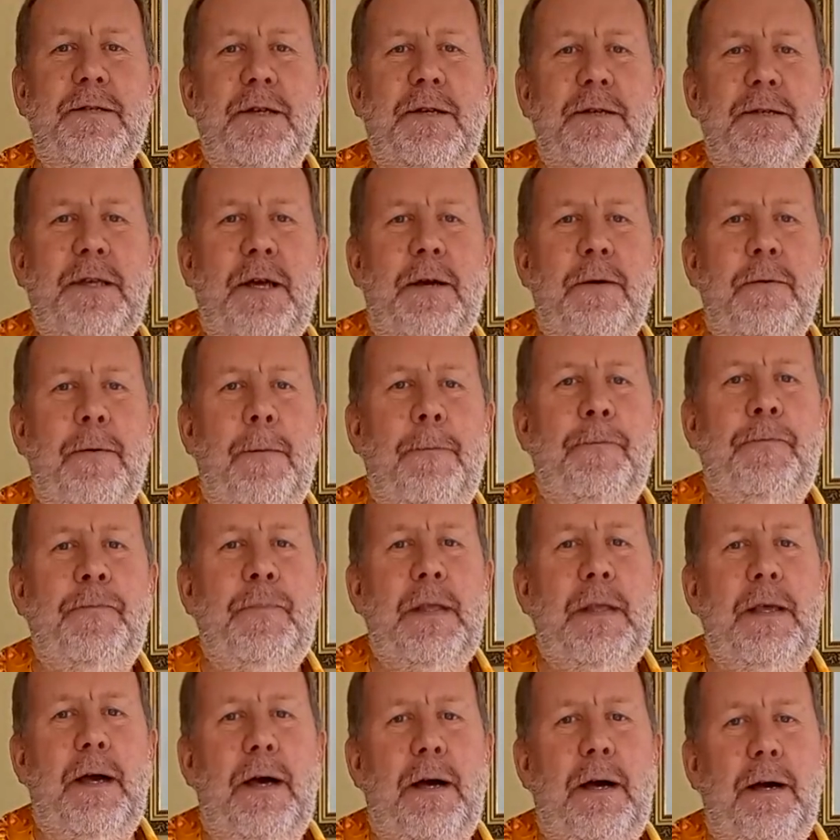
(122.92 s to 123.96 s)
or so
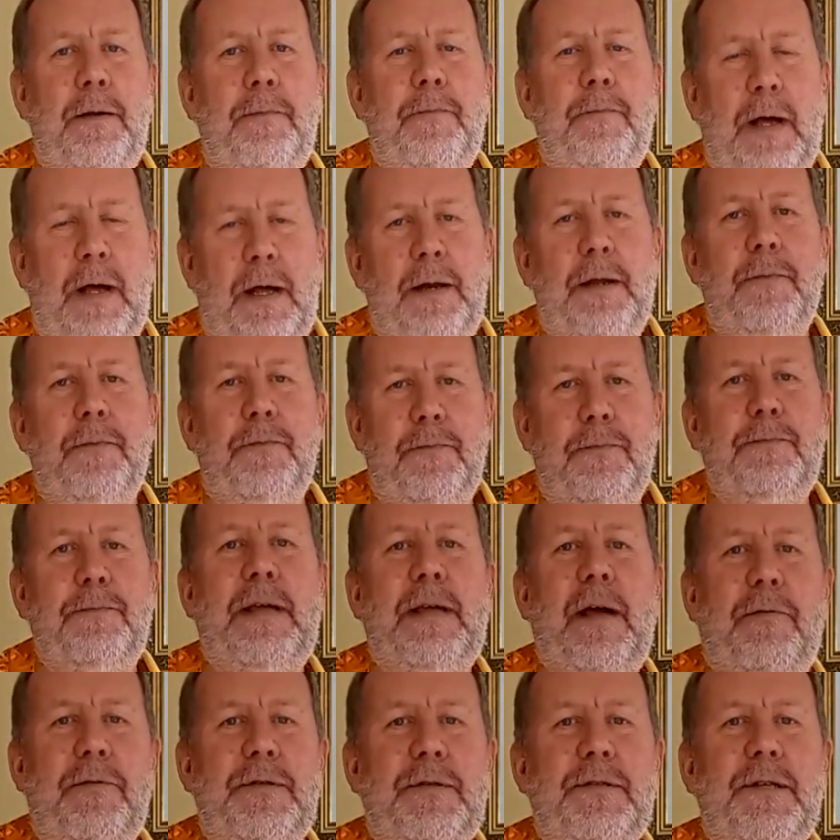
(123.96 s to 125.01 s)
and I
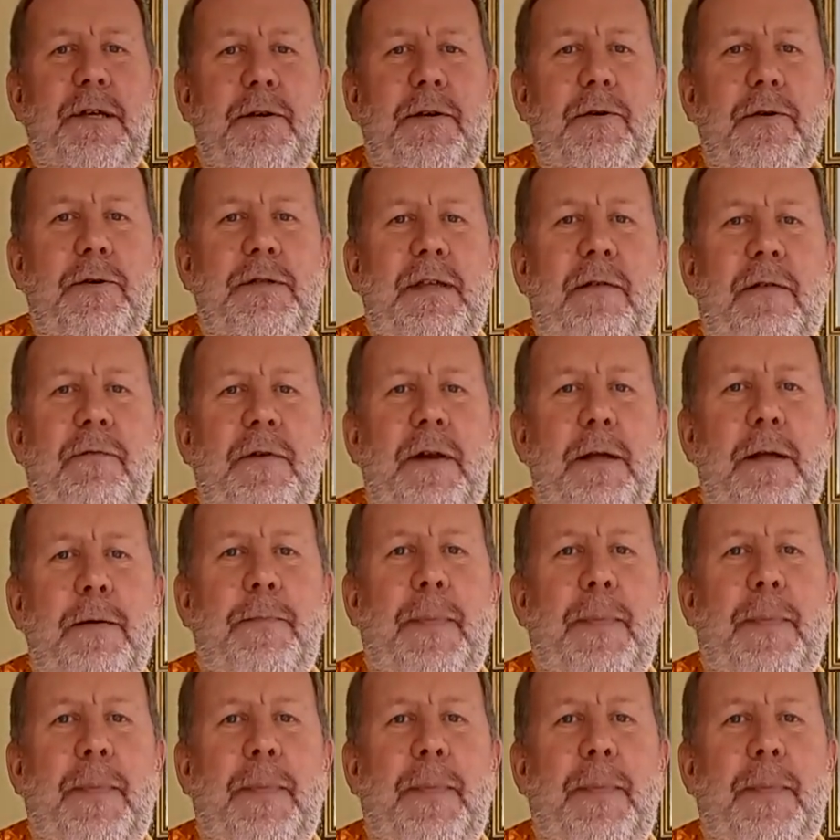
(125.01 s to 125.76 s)
guarantee you it'll definitely